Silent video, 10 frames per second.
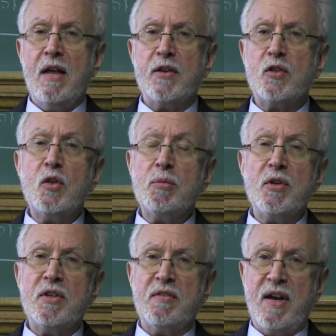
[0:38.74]
The
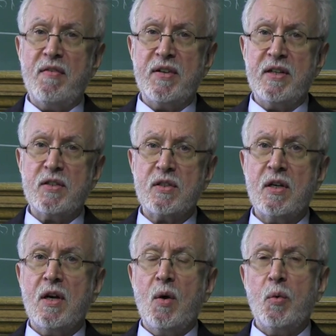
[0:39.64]
cumulative evidence,
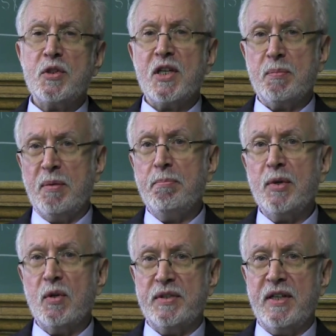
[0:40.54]
which has been
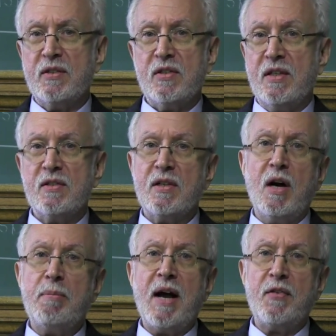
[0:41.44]
building since
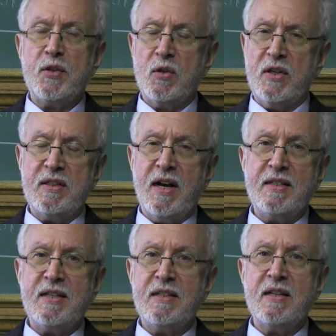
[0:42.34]
about the early
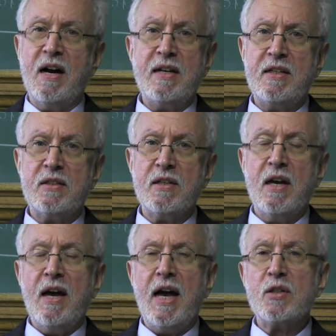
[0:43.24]
1990s,
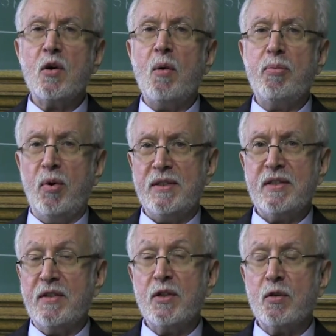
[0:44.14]
has all
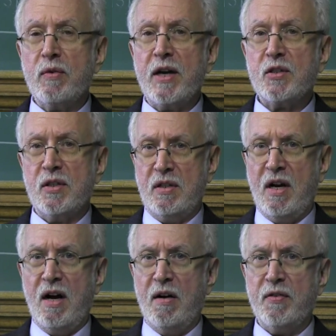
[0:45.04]
pointed in the direction
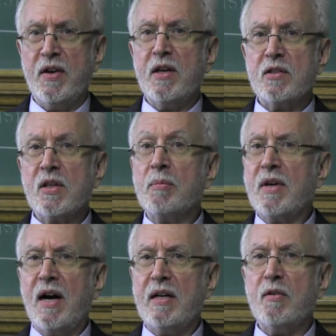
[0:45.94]
of some
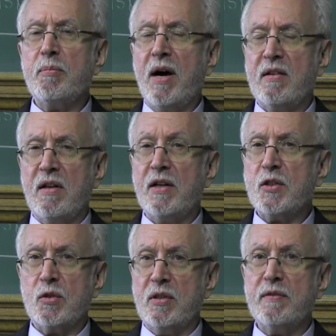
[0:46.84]
kind of
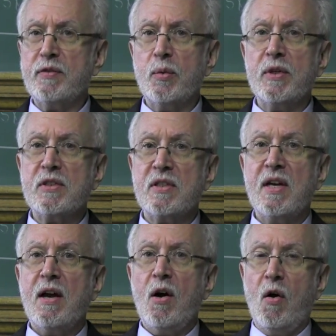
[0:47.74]
biological influence
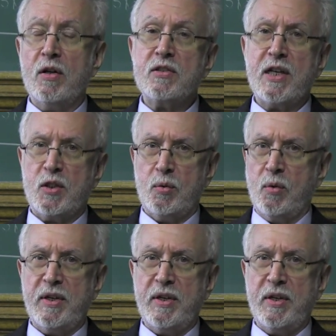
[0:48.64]
on sexual